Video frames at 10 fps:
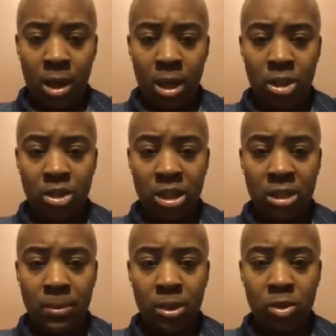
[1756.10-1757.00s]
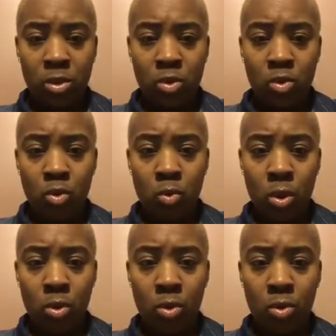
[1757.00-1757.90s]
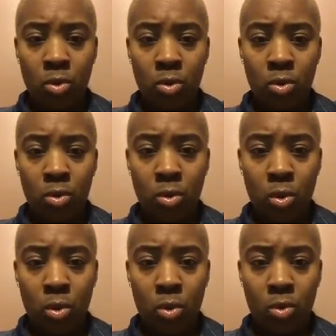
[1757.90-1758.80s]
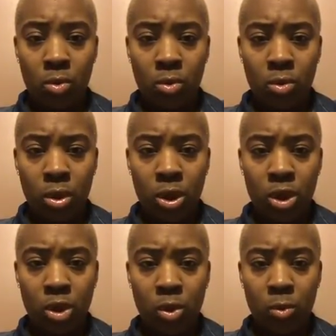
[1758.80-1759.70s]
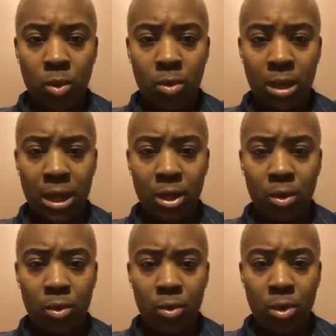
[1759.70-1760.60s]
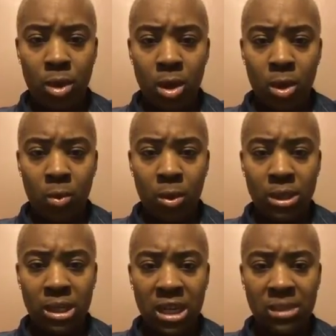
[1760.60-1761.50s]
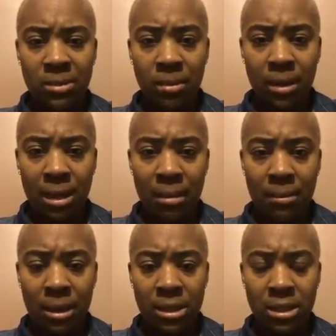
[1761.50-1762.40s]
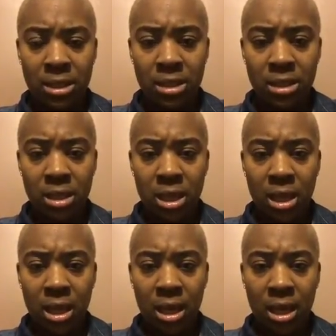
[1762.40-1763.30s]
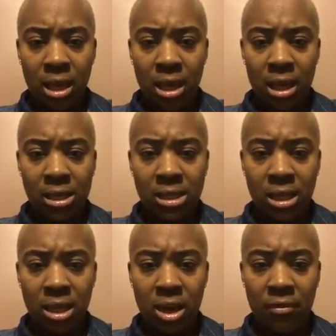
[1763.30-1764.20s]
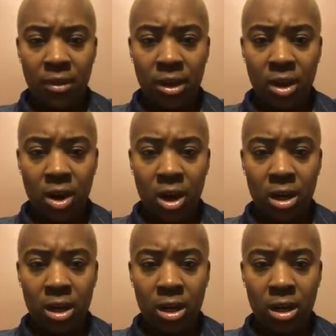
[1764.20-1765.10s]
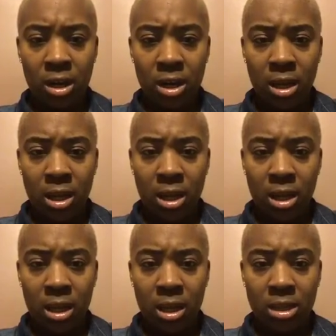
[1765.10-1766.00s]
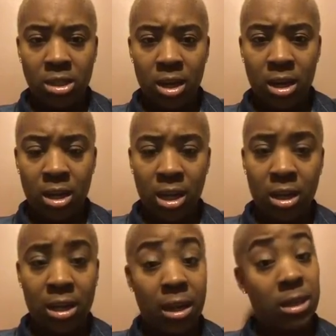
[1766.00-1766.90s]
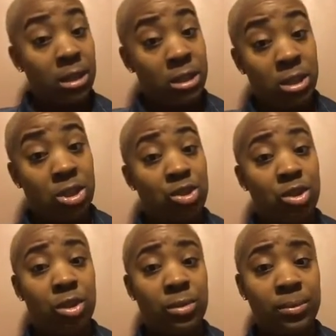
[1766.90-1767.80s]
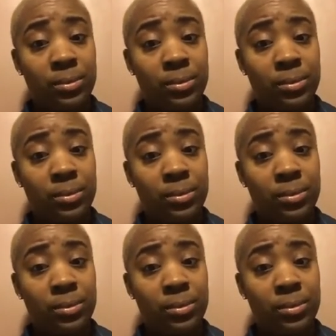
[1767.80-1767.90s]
And trust depends on who won't, on you, won't let no one change me or block my blessing. 18 are fucking harder and started younger now. This is true.